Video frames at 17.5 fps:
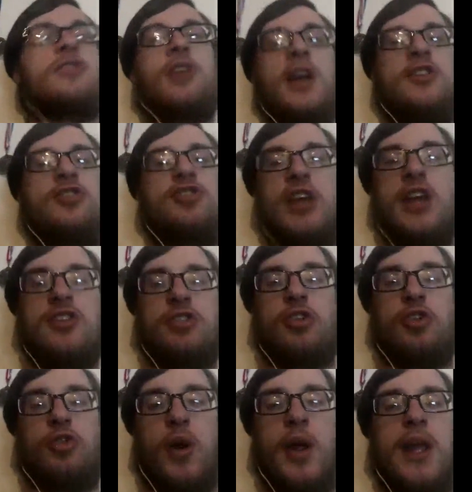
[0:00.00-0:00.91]
honest. Like, she
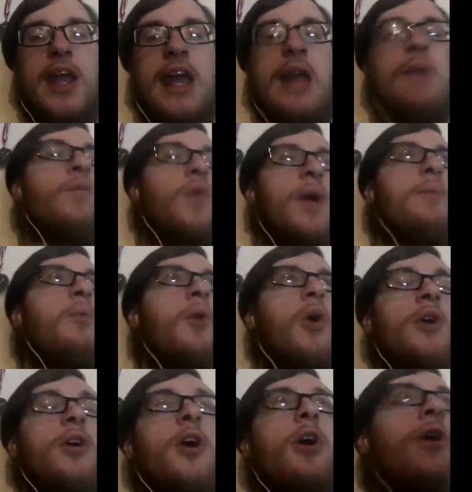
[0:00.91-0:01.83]
is a great
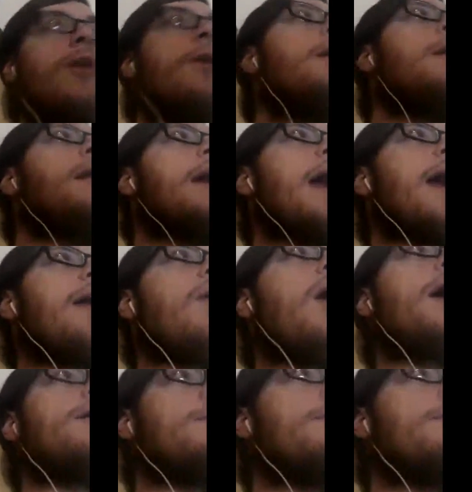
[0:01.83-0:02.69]
in-ring worker, and